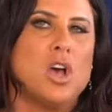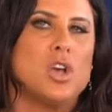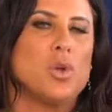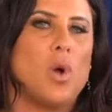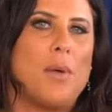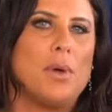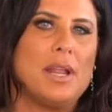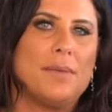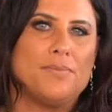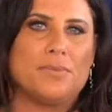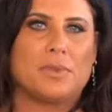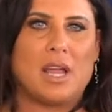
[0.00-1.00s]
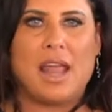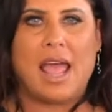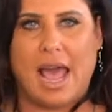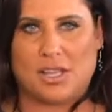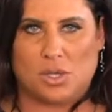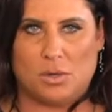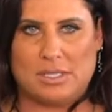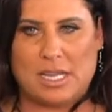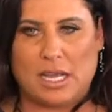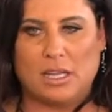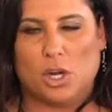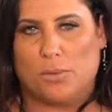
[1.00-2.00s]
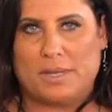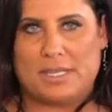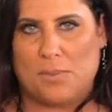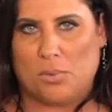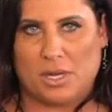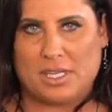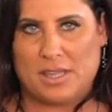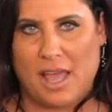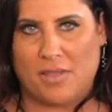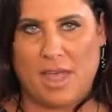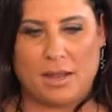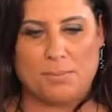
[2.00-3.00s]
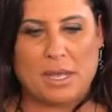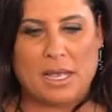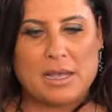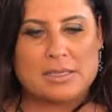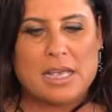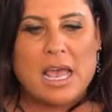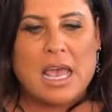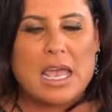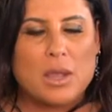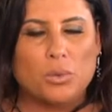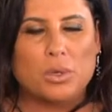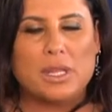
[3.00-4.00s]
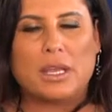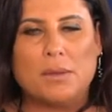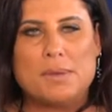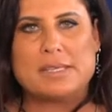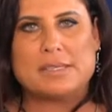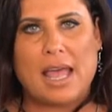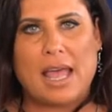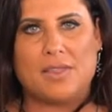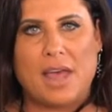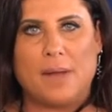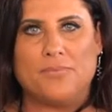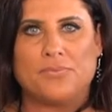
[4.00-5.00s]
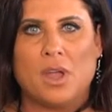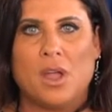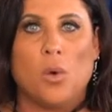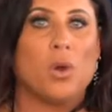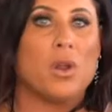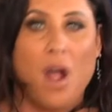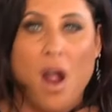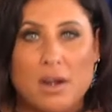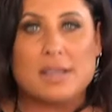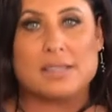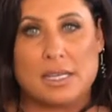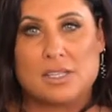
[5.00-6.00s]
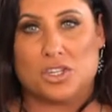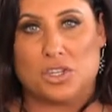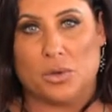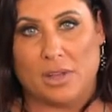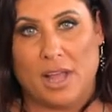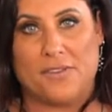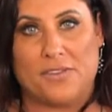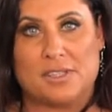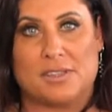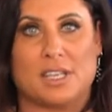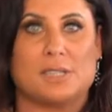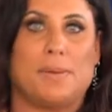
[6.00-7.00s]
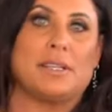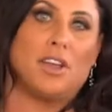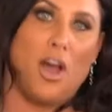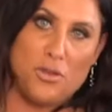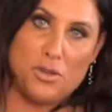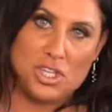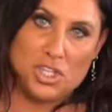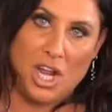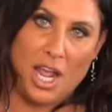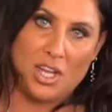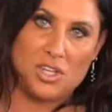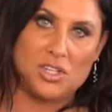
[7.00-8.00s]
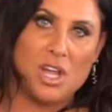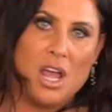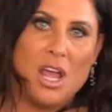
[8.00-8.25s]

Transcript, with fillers: so I want to kind of ask you and dig a little bit deeper into that then, because it really can be said that one of the hardest things to do in life is expecting others to change,